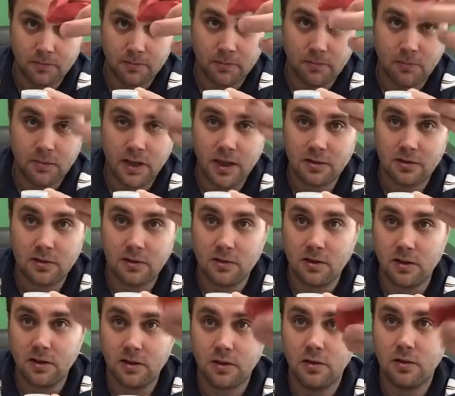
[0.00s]

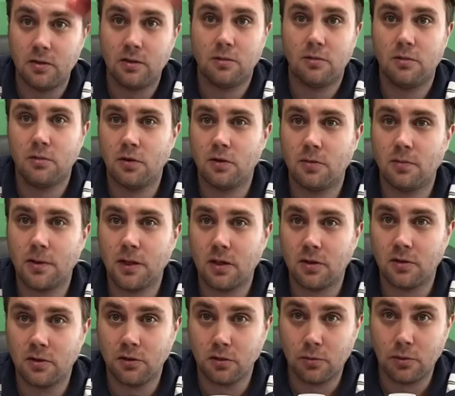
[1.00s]
plasticine just because
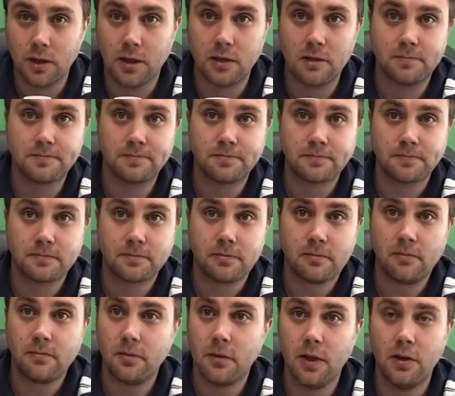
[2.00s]
it's quick.
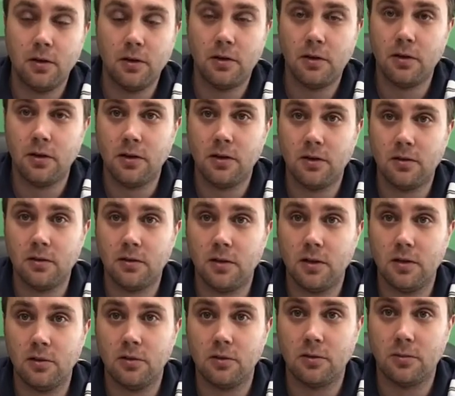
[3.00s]
You could easily
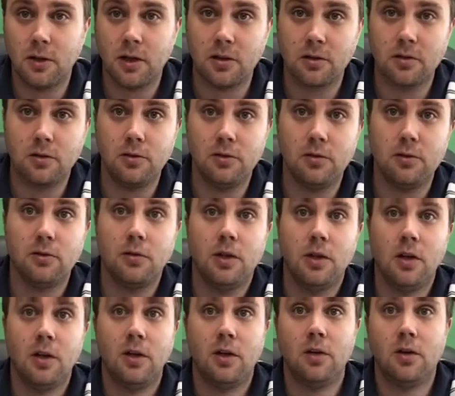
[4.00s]
use some hot glue
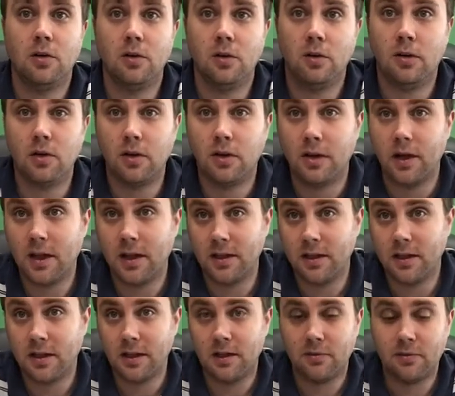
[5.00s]
or any
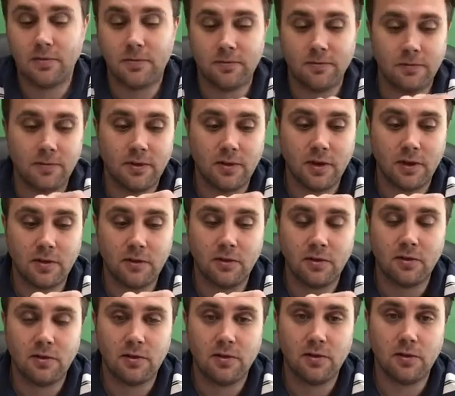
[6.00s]
kind of thing to
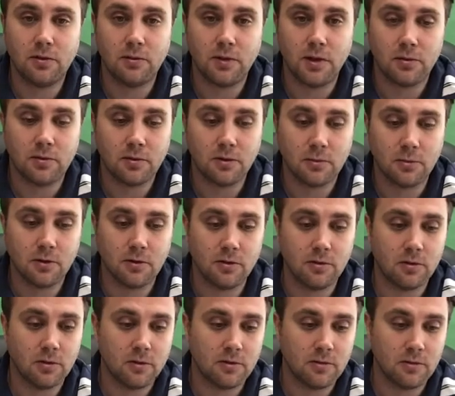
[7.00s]
seal around some of the holes.
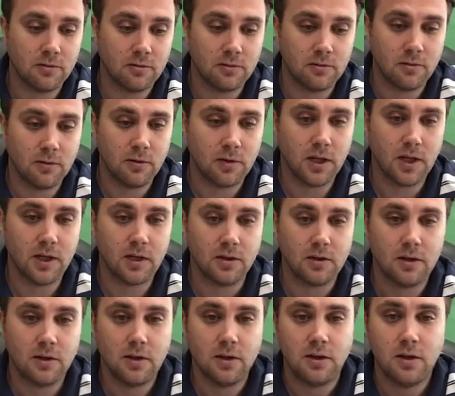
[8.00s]
Okay,
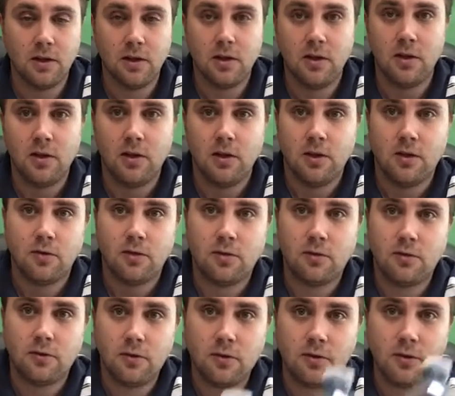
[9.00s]
so the
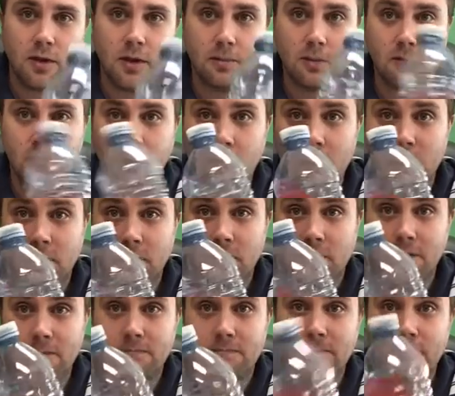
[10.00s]
first step I've already
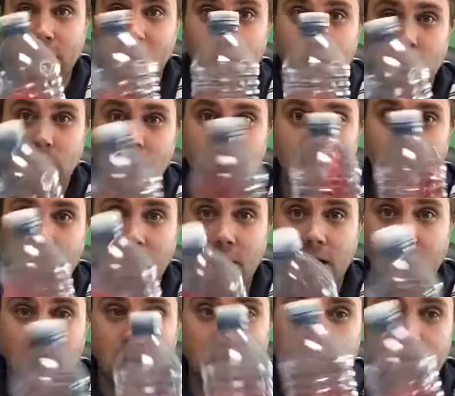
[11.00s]
done. We need to
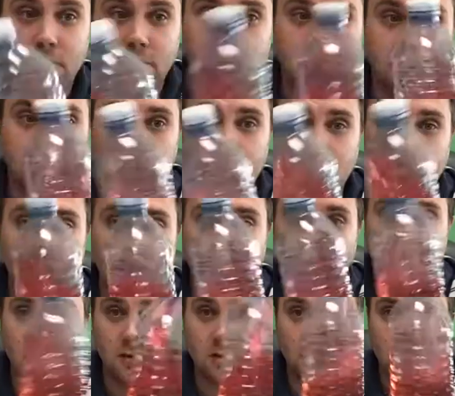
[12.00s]
have 2
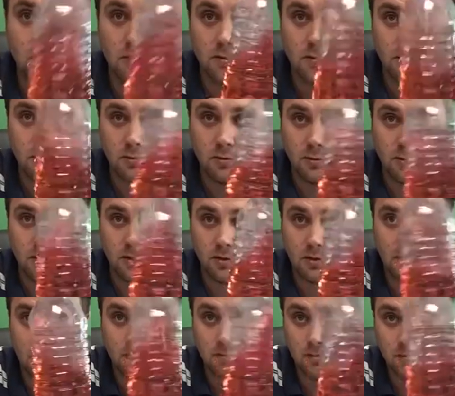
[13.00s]
bottles with
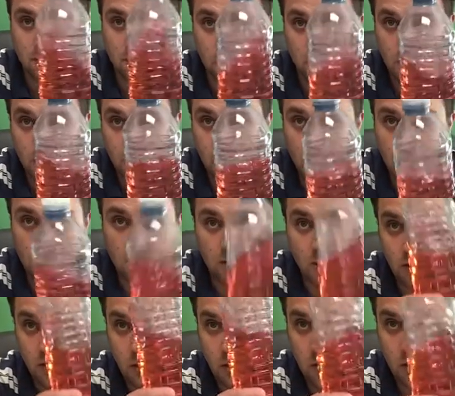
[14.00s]
some red water
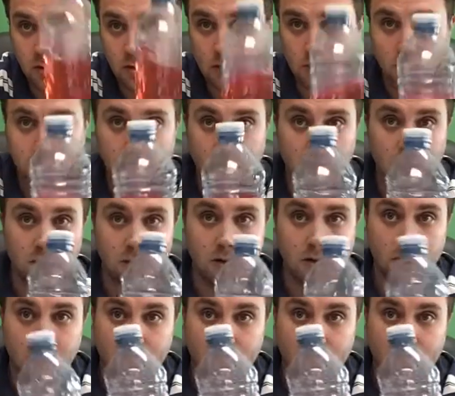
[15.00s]
or just plain water